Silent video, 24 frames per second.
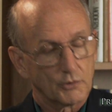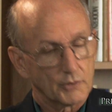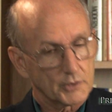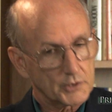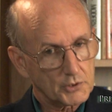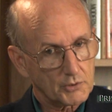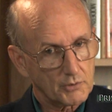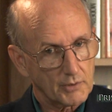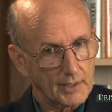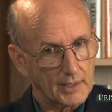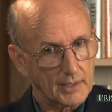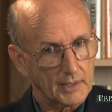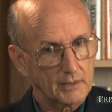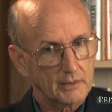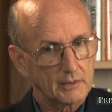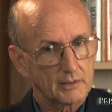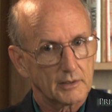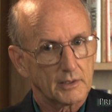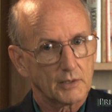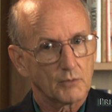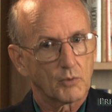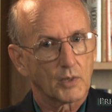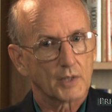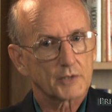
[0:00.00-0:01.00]
his credit,
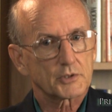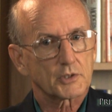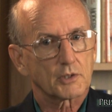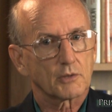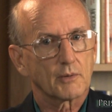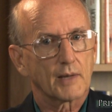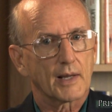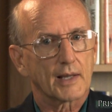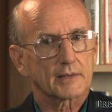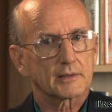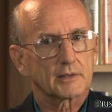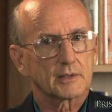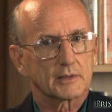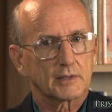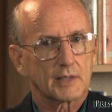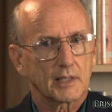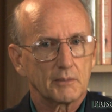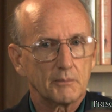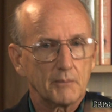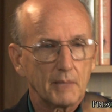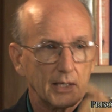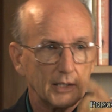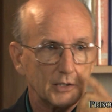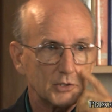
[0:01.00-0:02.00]
he was correct that they
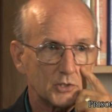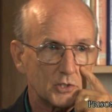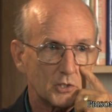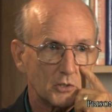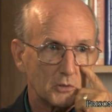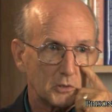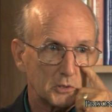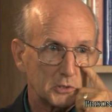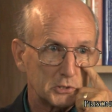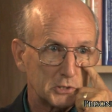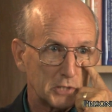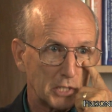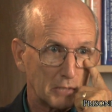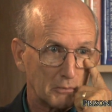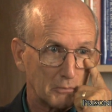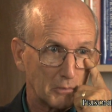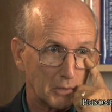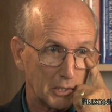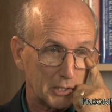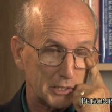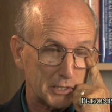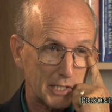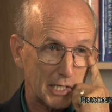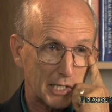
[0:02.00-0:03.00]
made certain
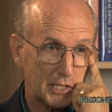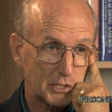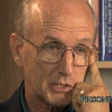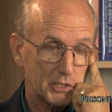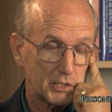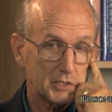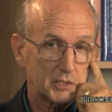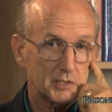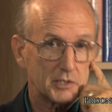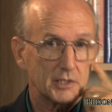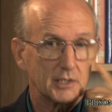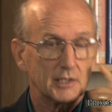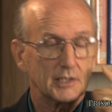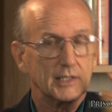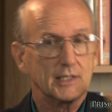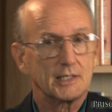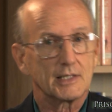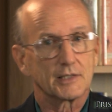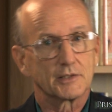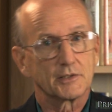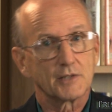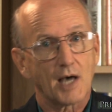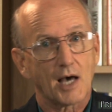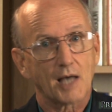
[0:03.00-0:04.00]
generalizations that he
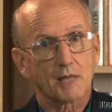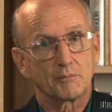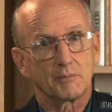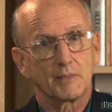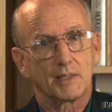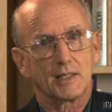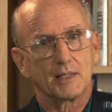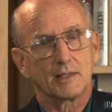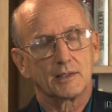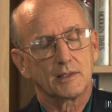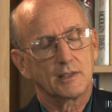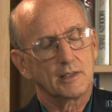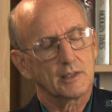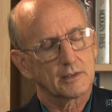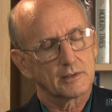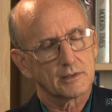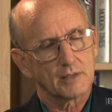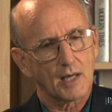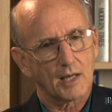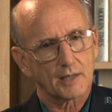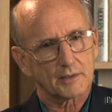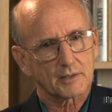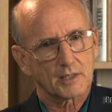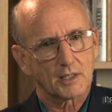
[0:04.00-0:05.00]
had not made. He had
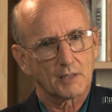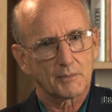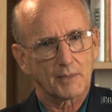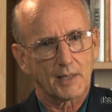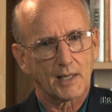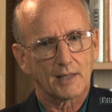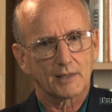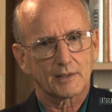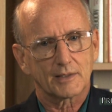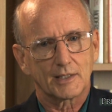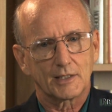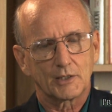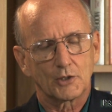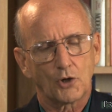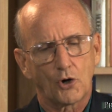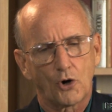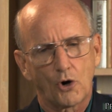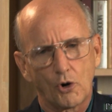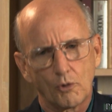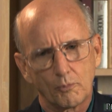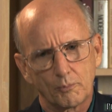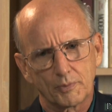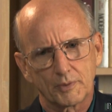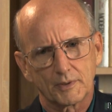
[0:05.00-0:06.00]
not come out and
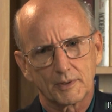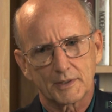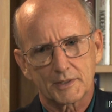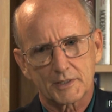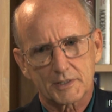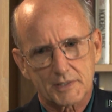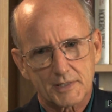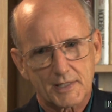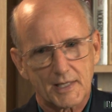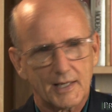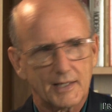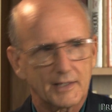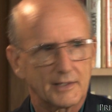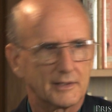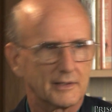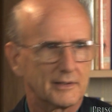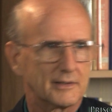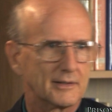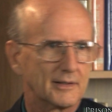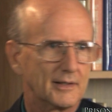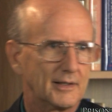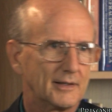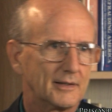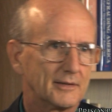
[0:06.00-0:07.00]
openly
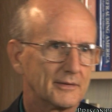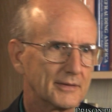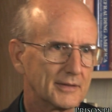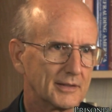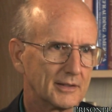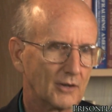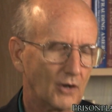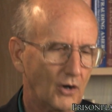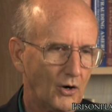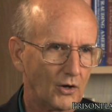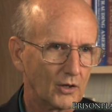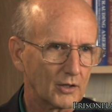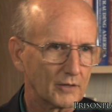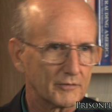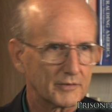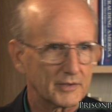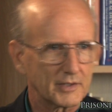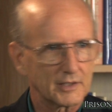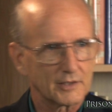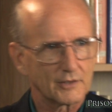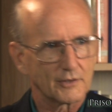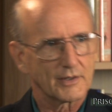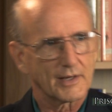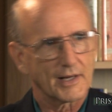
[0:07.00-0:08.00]
stated that all of
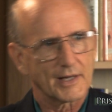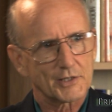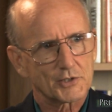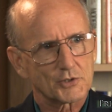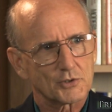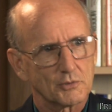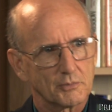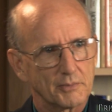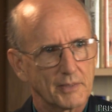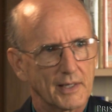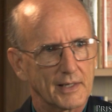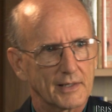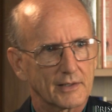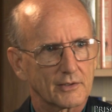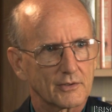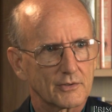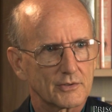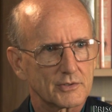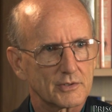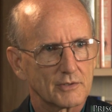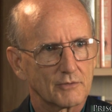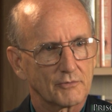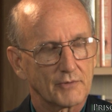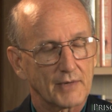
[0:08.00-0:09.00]
the international
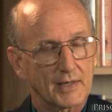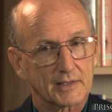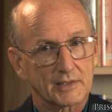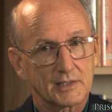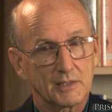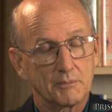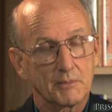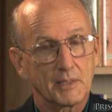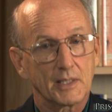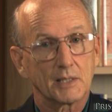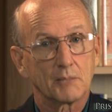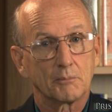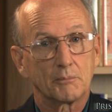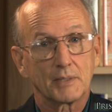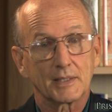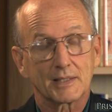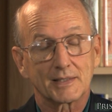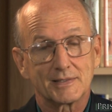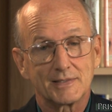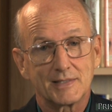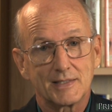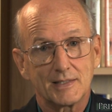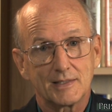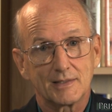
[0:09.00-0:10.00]
bankers. In fact, he made a
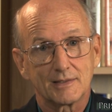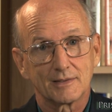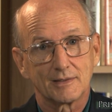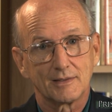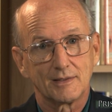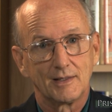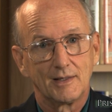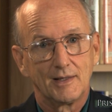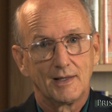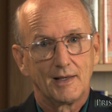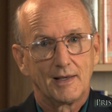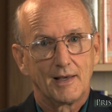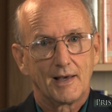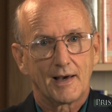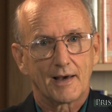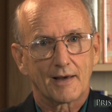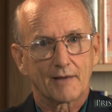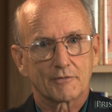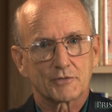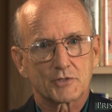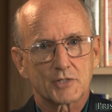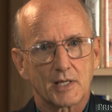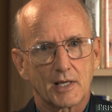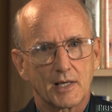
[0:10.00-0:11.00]
big deal out
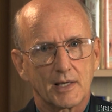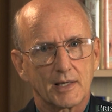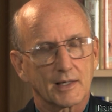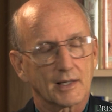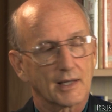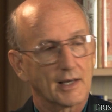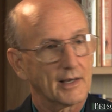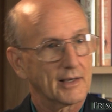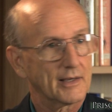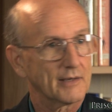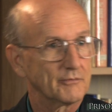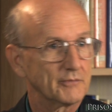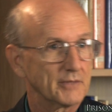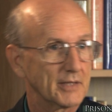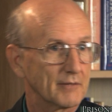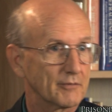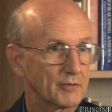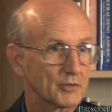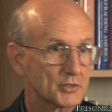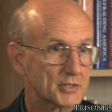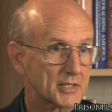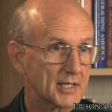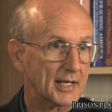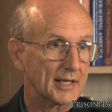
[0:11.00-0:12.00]
of saying, "I have
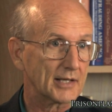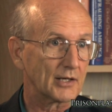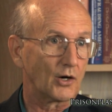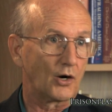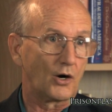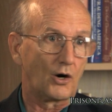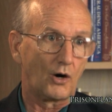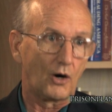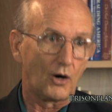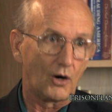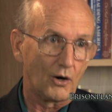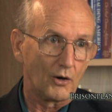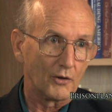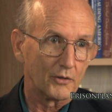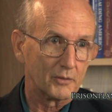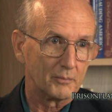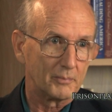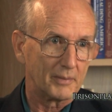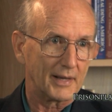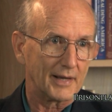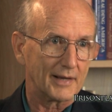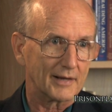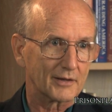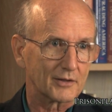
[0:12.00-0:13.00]
never said all the
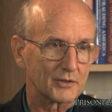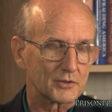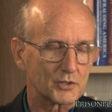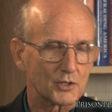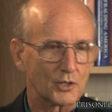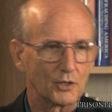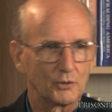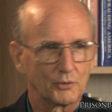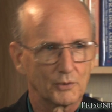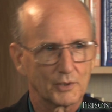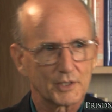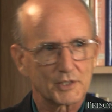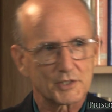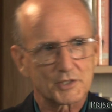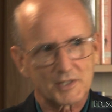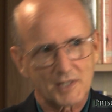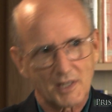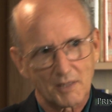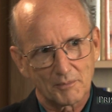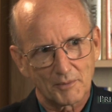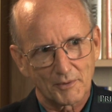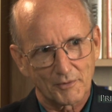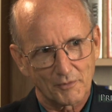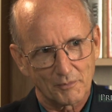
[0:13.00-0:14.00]
bankers, only
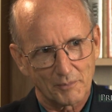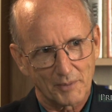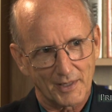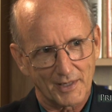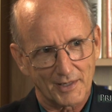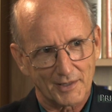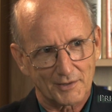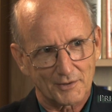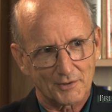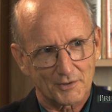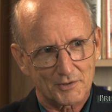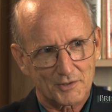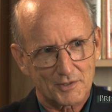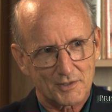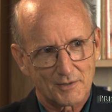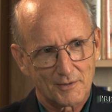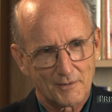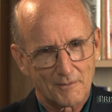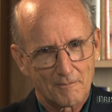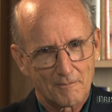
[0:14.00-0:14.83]
some of the bankers."